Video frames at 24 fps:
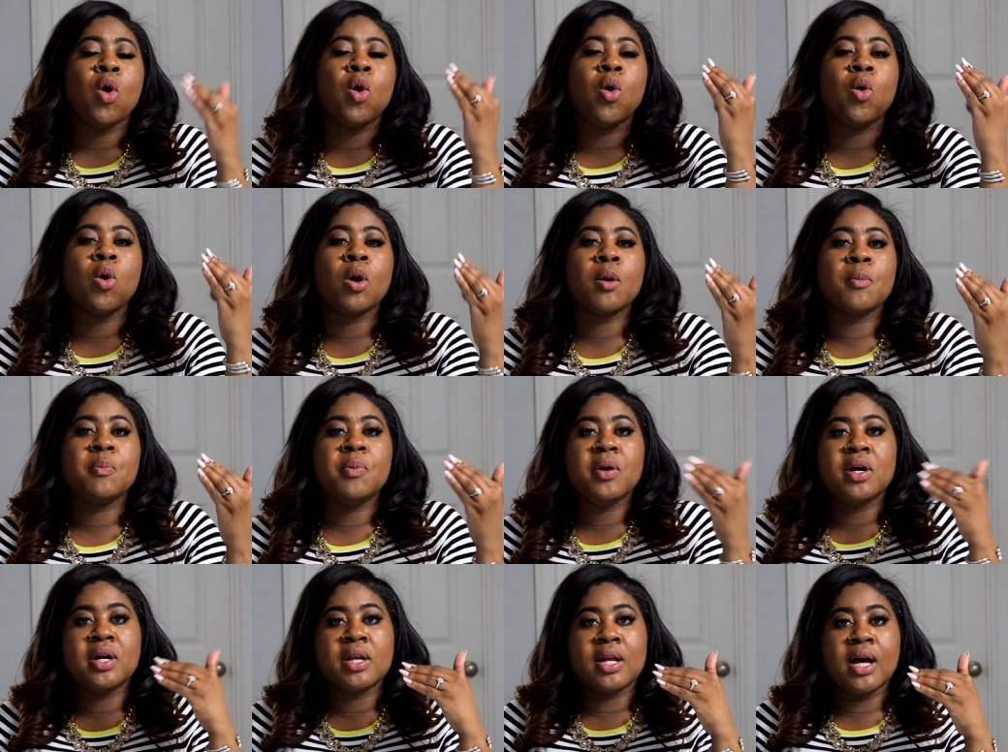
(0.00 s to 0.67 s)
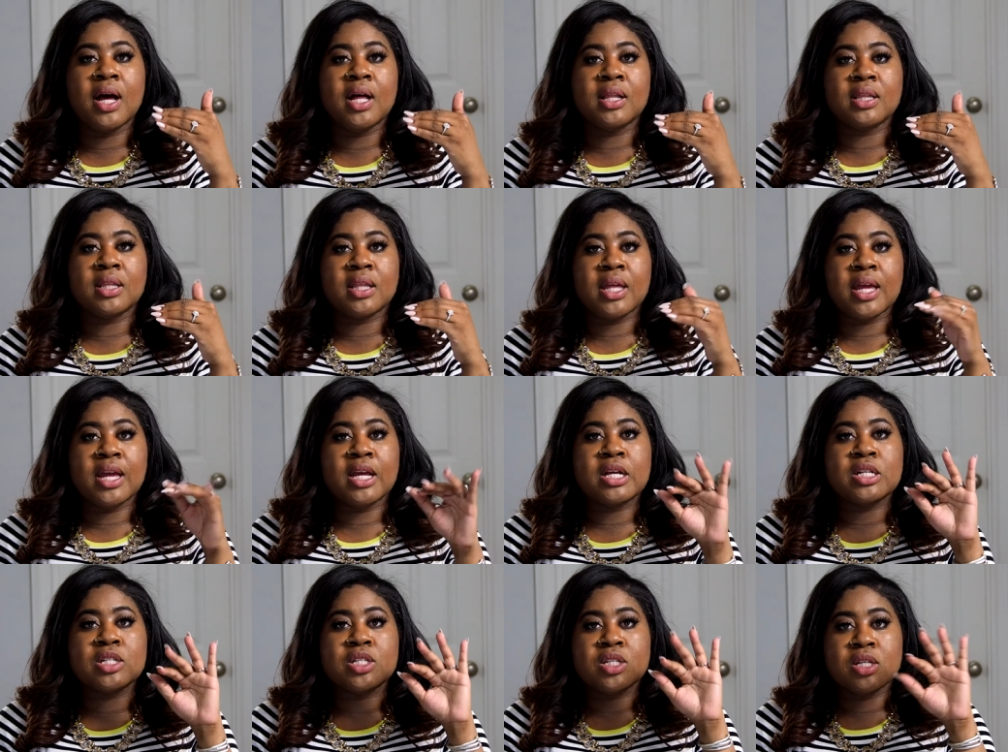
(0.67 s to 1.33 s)
or put a
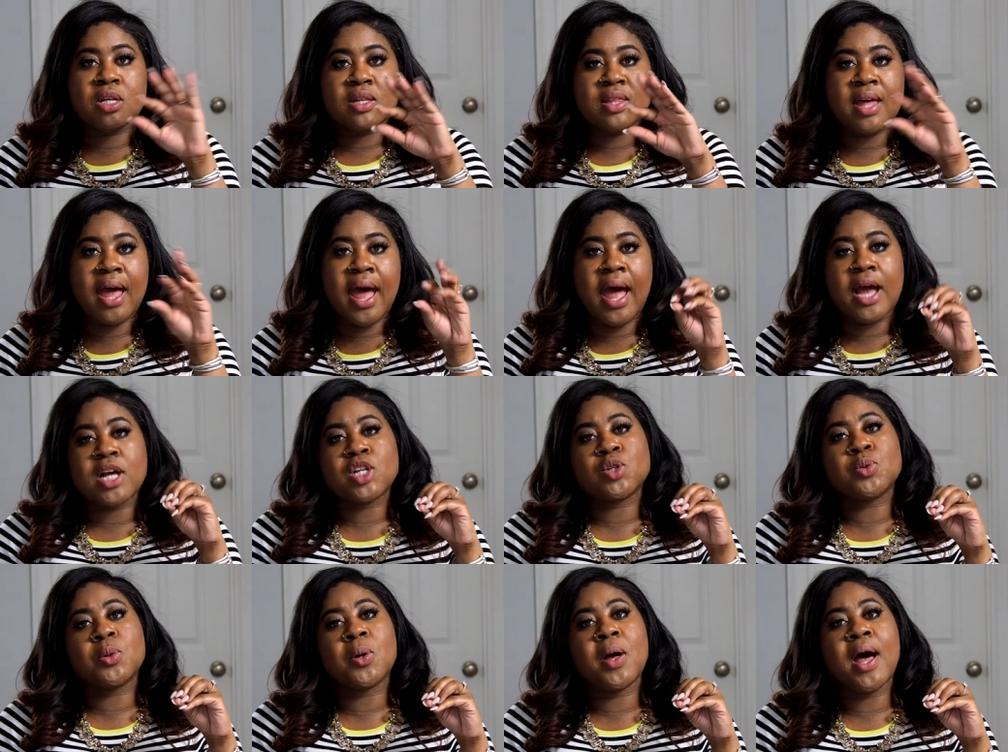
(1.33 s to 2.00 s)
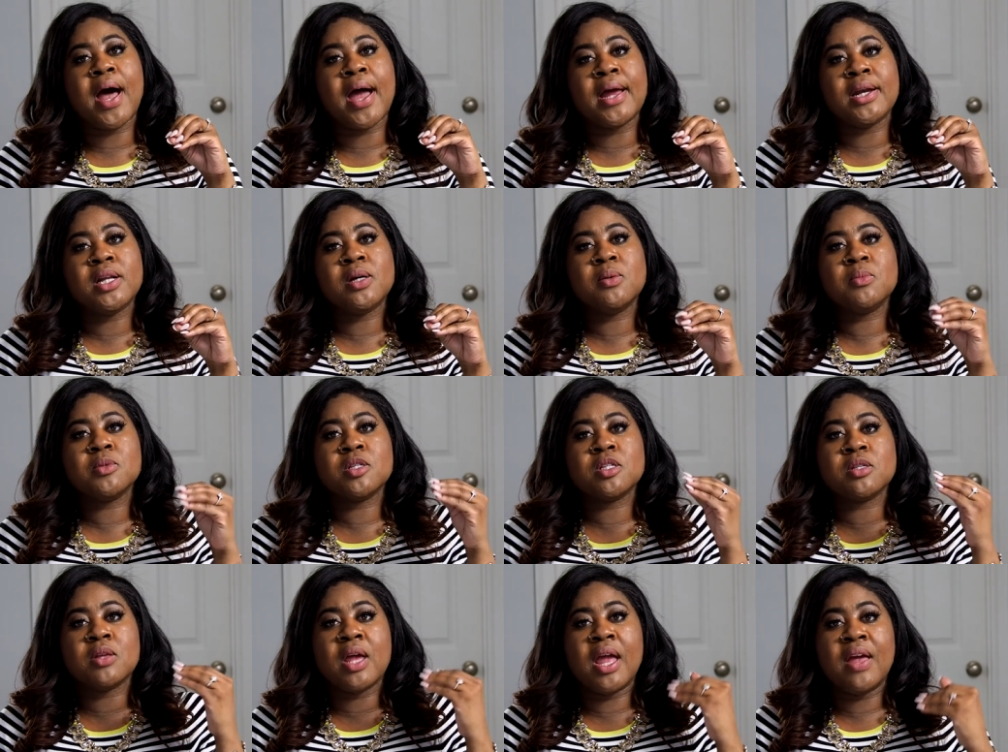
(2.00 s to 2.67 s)
link to the actual
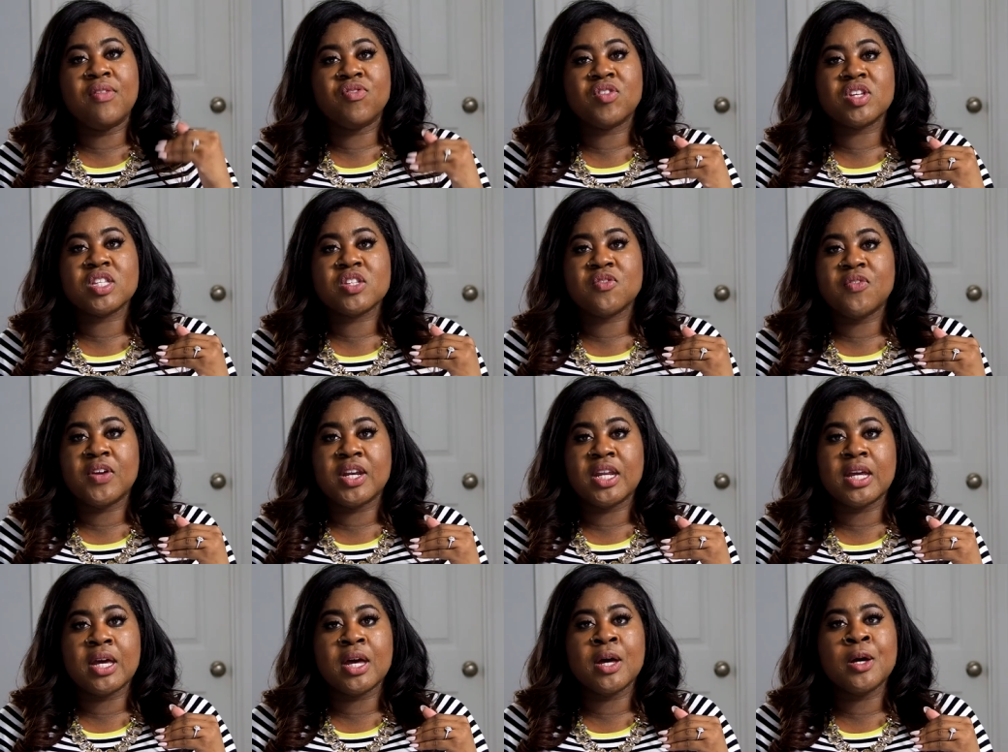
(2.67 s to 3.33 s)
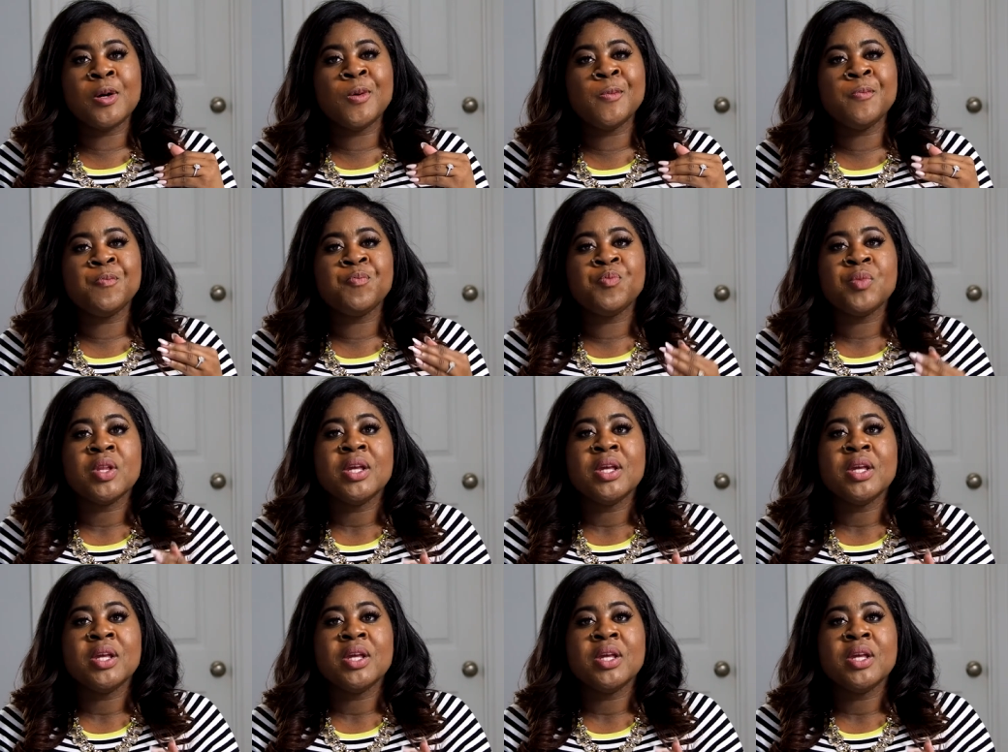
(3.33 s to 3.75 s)
items in this video.